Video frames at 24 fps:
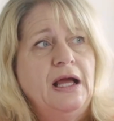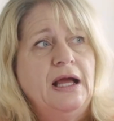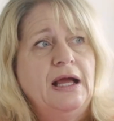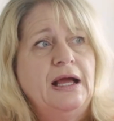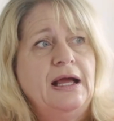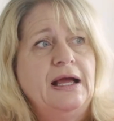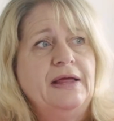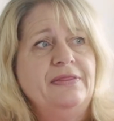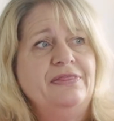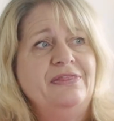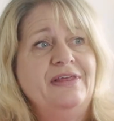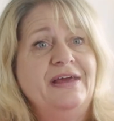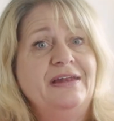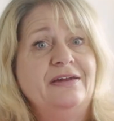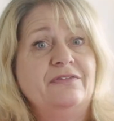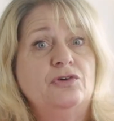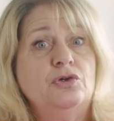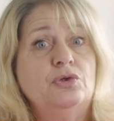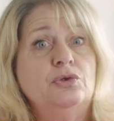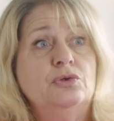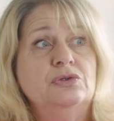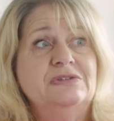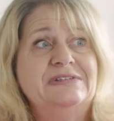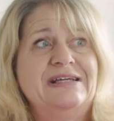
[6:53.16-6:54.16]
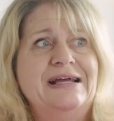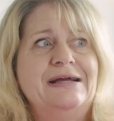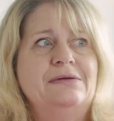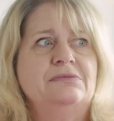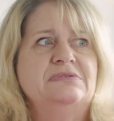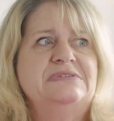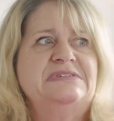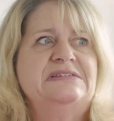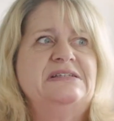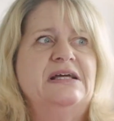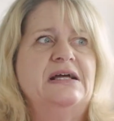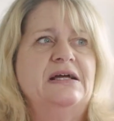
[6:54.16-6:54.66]
and then of course
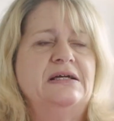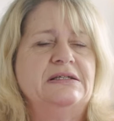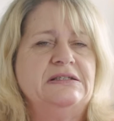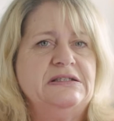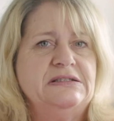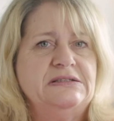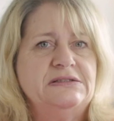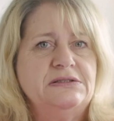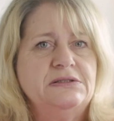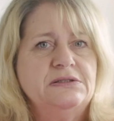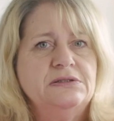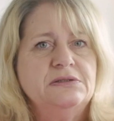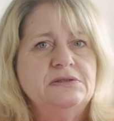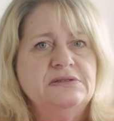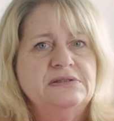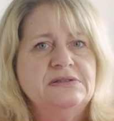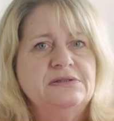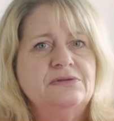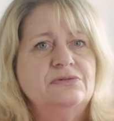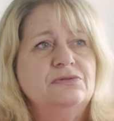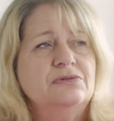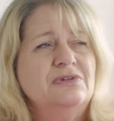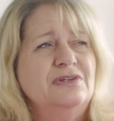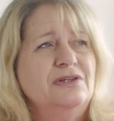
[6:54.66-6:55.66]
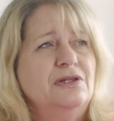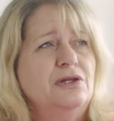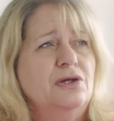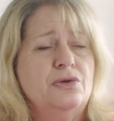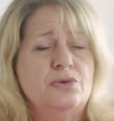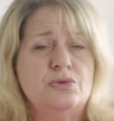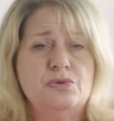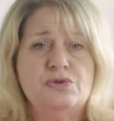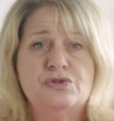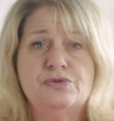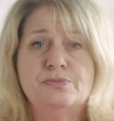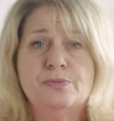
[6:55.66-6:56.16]
outside,
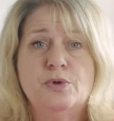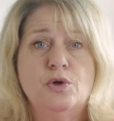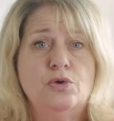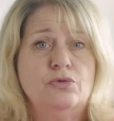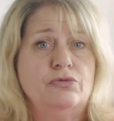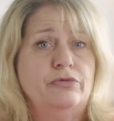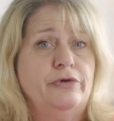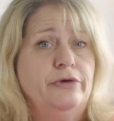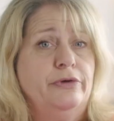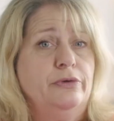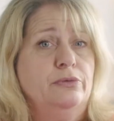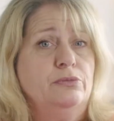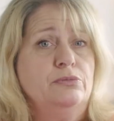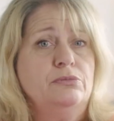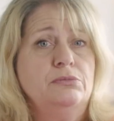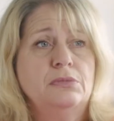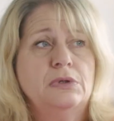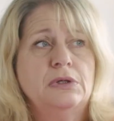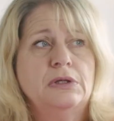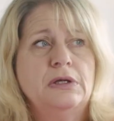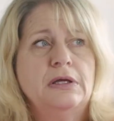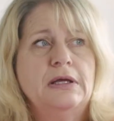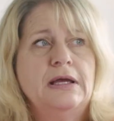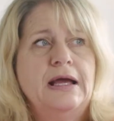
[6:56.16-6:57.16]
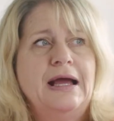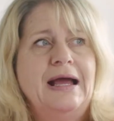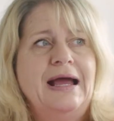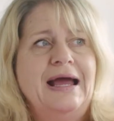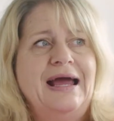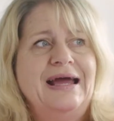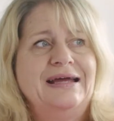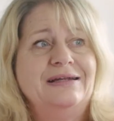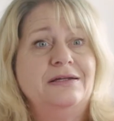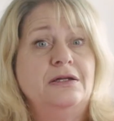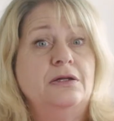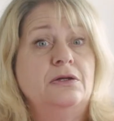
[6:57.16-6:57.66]
loads more room
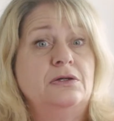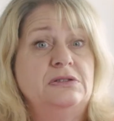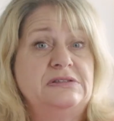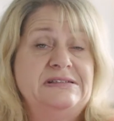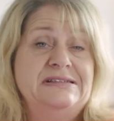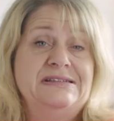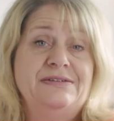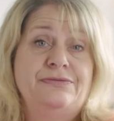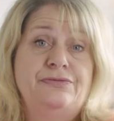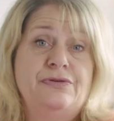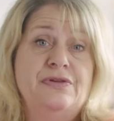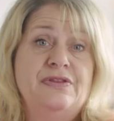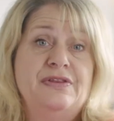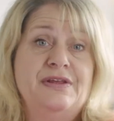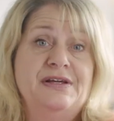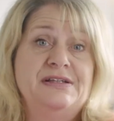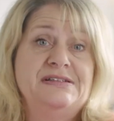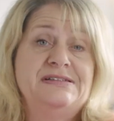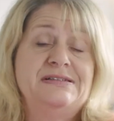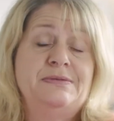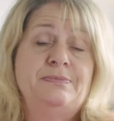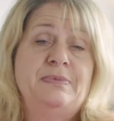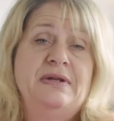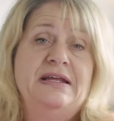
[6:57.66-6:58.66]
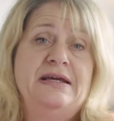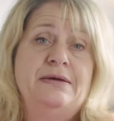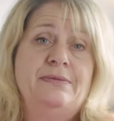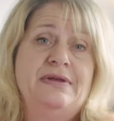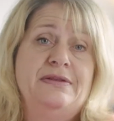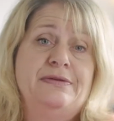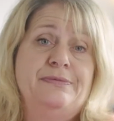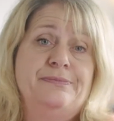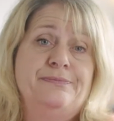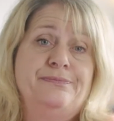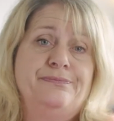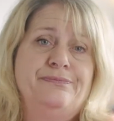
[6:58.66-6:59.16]
and lots of different things to play
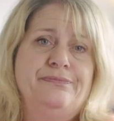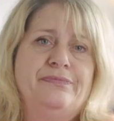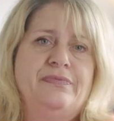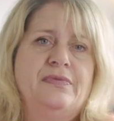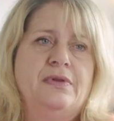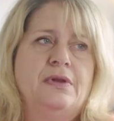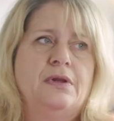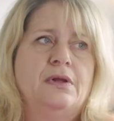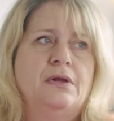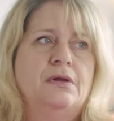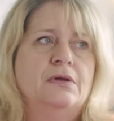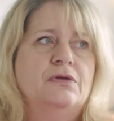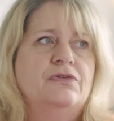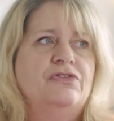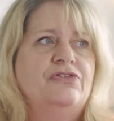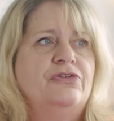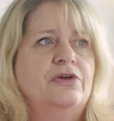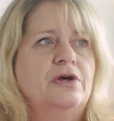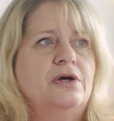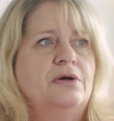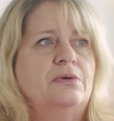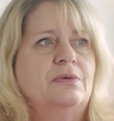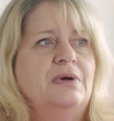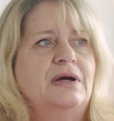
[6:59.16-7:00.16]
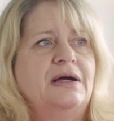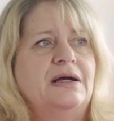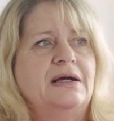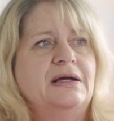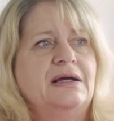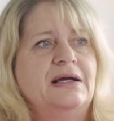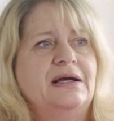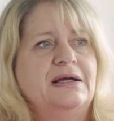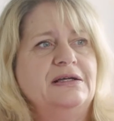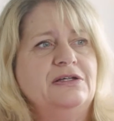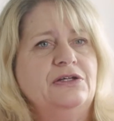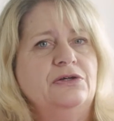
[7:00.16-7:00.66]
with. So
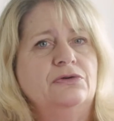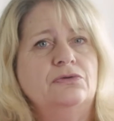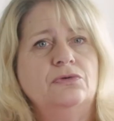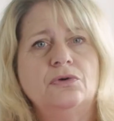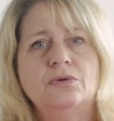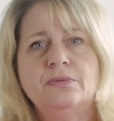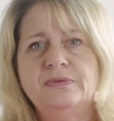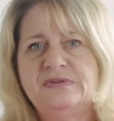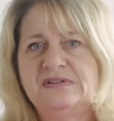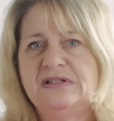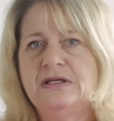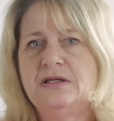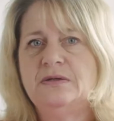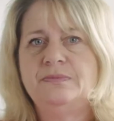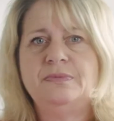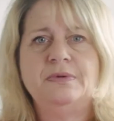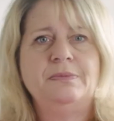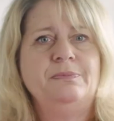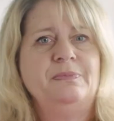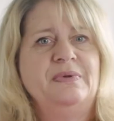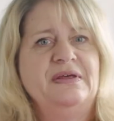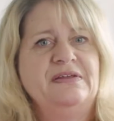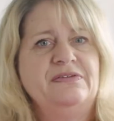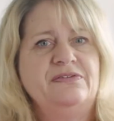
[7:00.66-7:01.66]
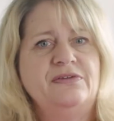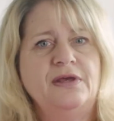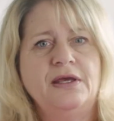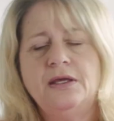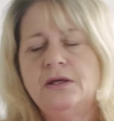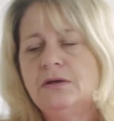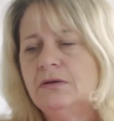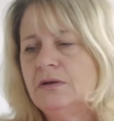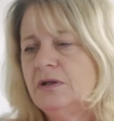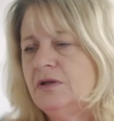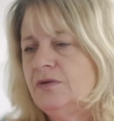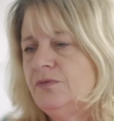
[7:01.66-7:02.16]
you're always going to be
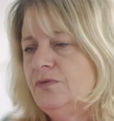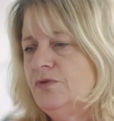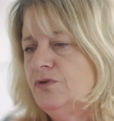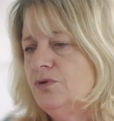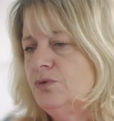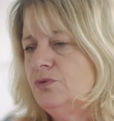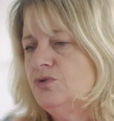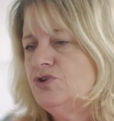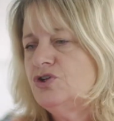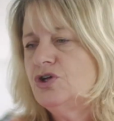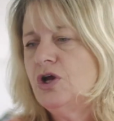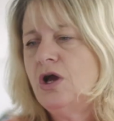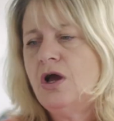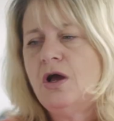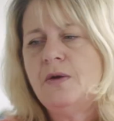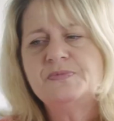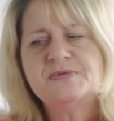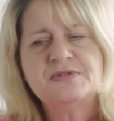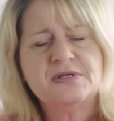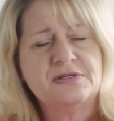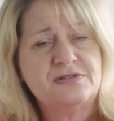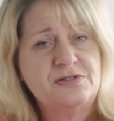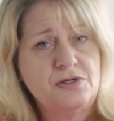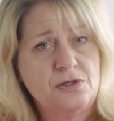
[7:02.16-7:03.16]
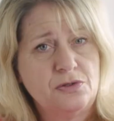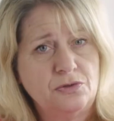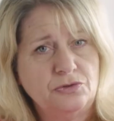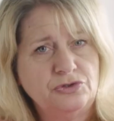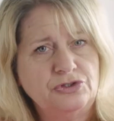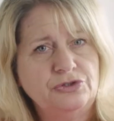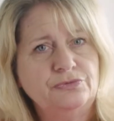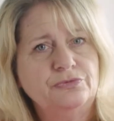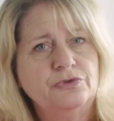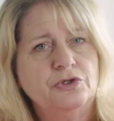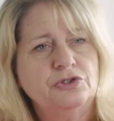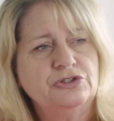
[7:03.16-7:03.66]
busy. You're going to do jobs. I
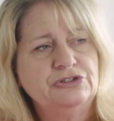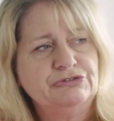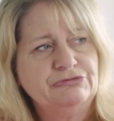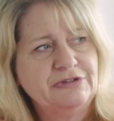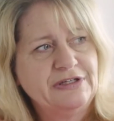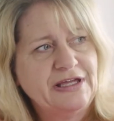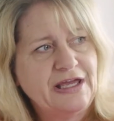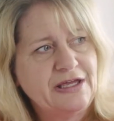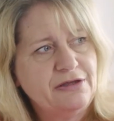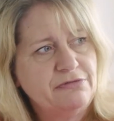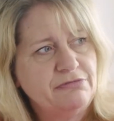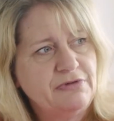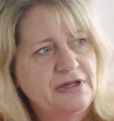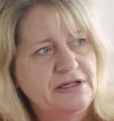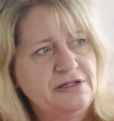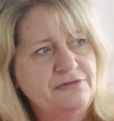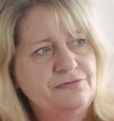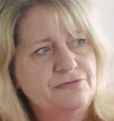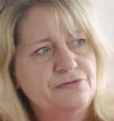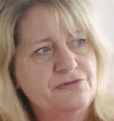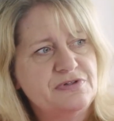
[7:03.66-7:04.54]
told you I've got to get you ready for